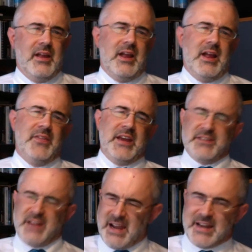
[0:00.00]
And they
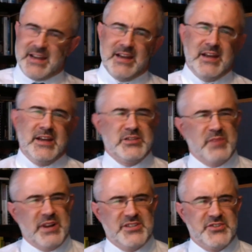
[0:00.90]
attack his
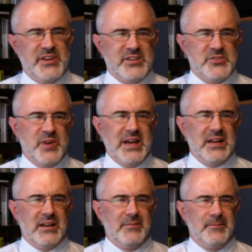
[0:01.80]
ministry as
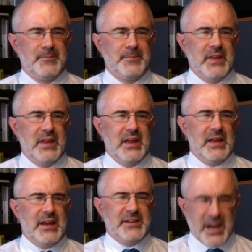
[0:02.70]
well.
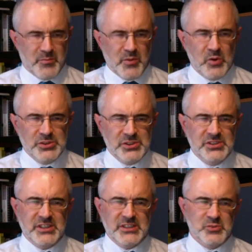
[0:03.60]
They attack
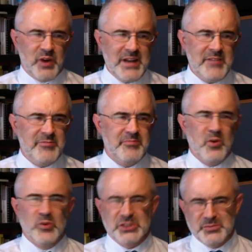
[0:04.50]
Moses, his wife,
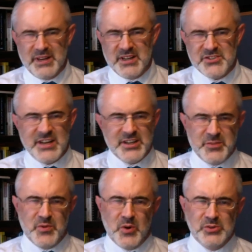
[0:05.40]
Moses' ministry. And
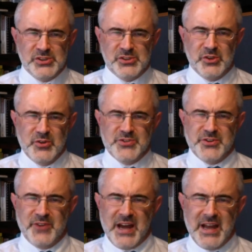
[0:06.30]
did Moses lose the
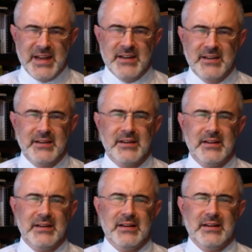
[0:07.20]
rag?
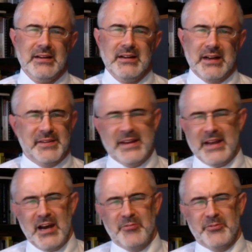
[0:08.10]
I think
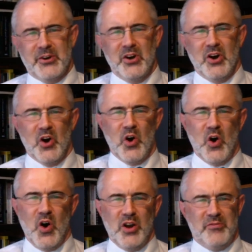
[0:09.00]
after
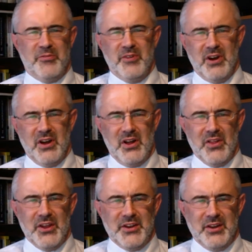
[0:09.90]
all of
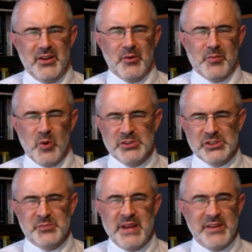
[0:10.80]
that, what Moses
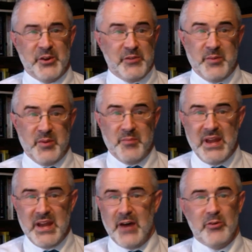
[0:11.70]
had been through, if it had been
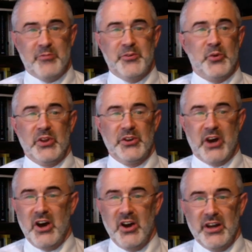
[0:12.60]
me, I would have thrown the
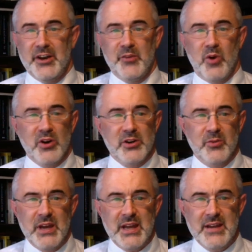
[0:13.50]
towel in and walked
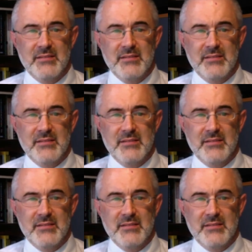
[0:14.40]
away.